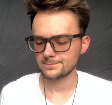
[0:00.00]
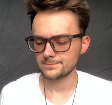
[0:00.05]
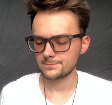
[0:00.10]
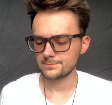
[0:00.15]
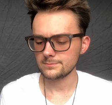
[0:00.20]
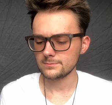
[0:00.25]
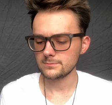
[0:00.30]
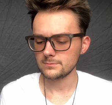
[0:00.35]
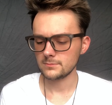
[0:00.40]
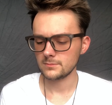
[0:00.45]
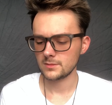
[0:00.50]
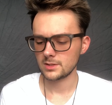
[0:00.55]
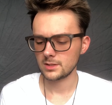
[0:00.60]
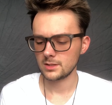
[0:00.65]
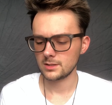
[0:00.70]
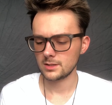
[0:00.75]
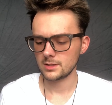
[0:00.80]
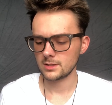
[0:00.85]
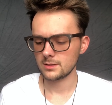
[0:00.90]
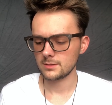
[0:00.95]

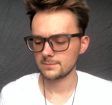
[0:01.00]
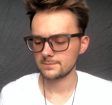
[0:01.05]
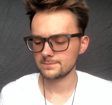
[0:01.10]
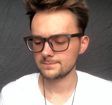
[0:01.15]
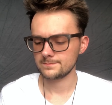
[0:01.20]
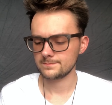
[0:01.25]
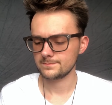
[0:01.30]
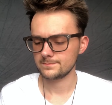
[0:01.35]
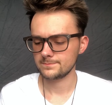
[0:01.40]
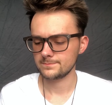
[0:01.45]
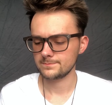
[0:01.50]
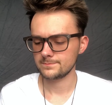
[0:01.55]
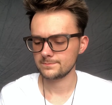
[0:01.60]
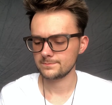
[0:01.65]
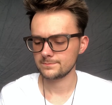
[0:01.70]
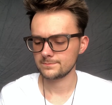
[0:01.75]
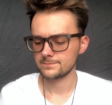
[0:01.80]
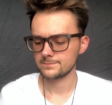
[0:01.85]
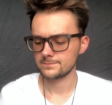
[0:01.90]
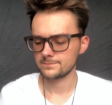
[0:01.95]

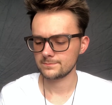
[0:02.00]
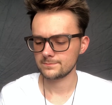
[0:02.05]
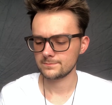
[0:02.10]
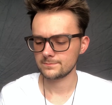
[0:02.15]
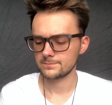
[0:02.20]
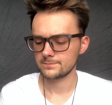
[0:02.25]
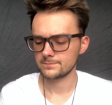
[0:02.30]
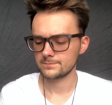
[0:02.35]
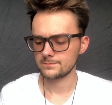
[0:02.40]
Nothing is said.